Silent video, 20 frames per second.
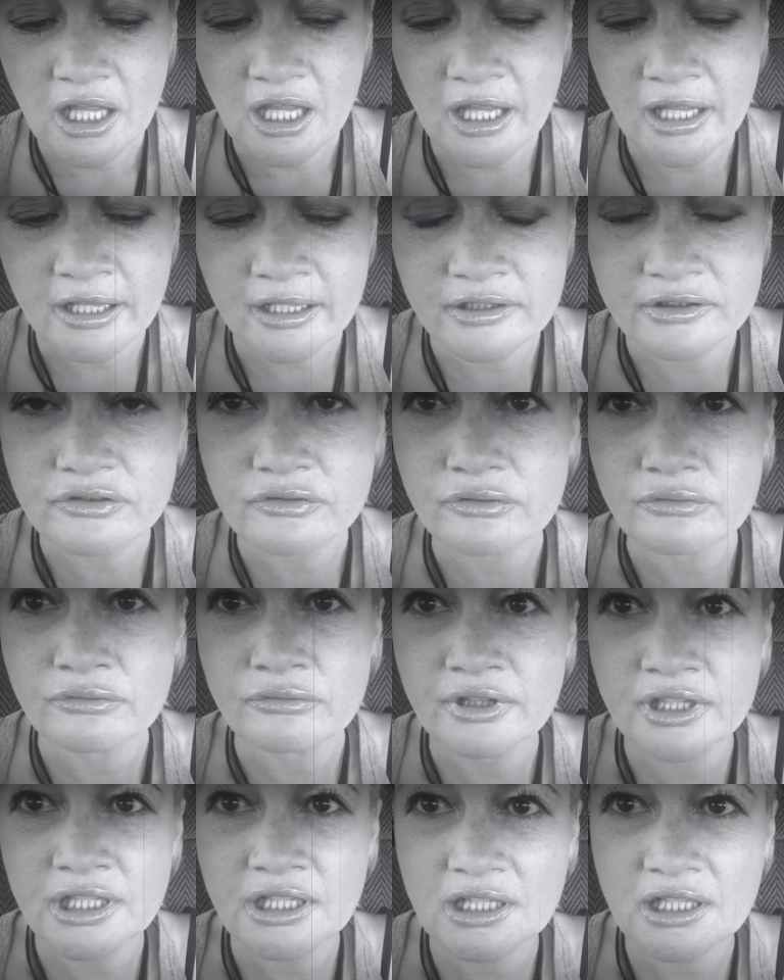And
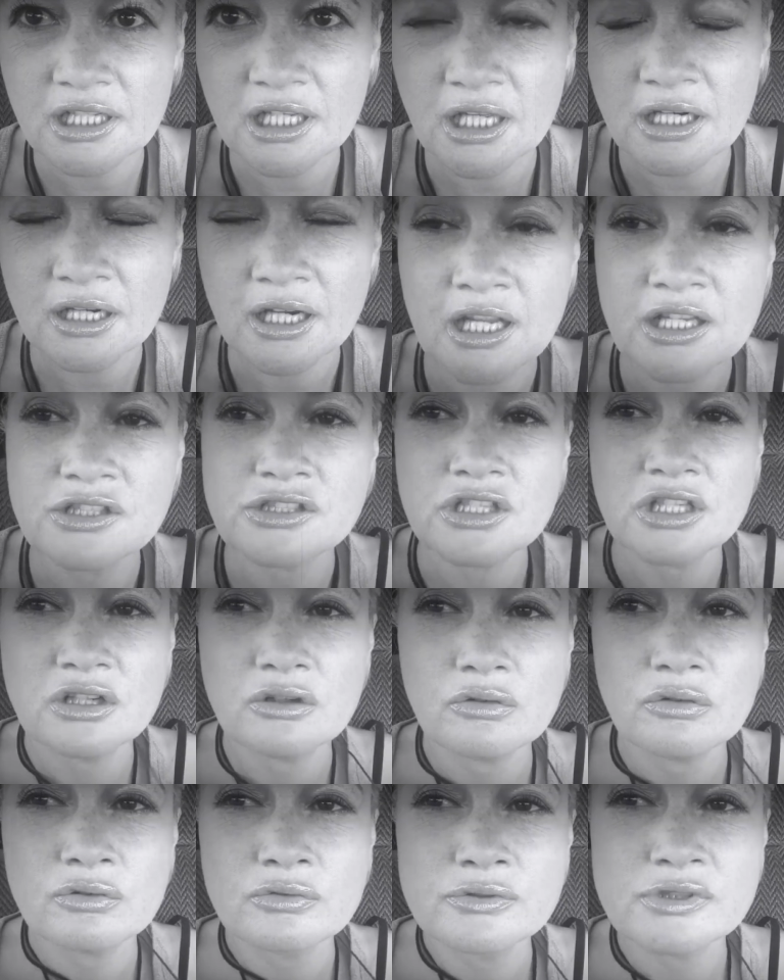
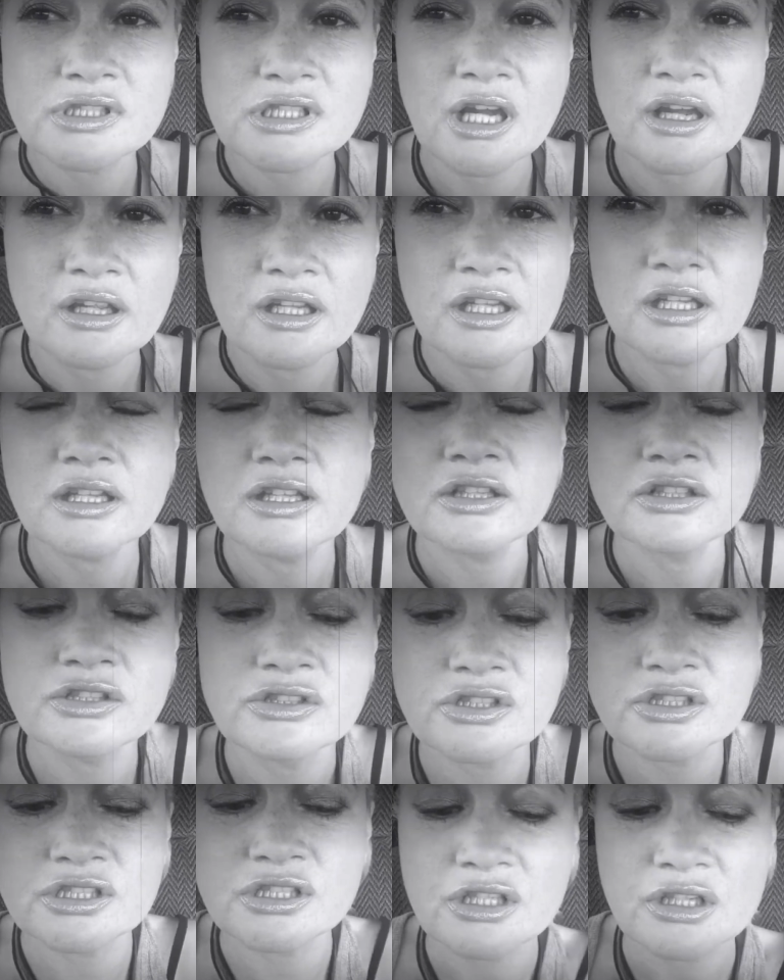reincarnation also
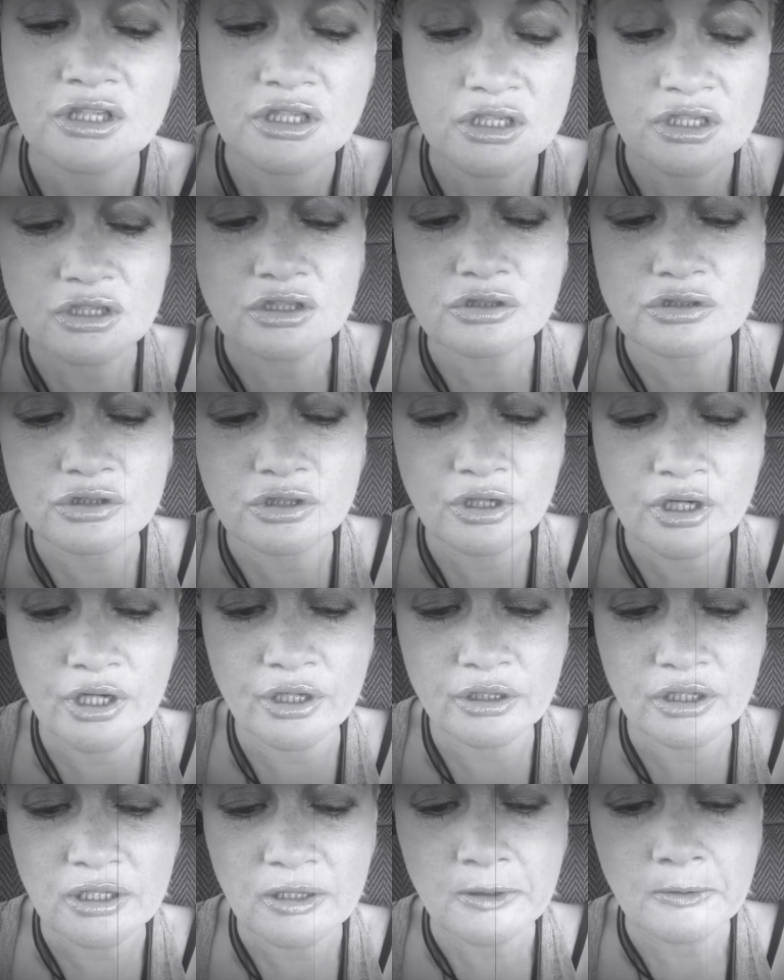is true.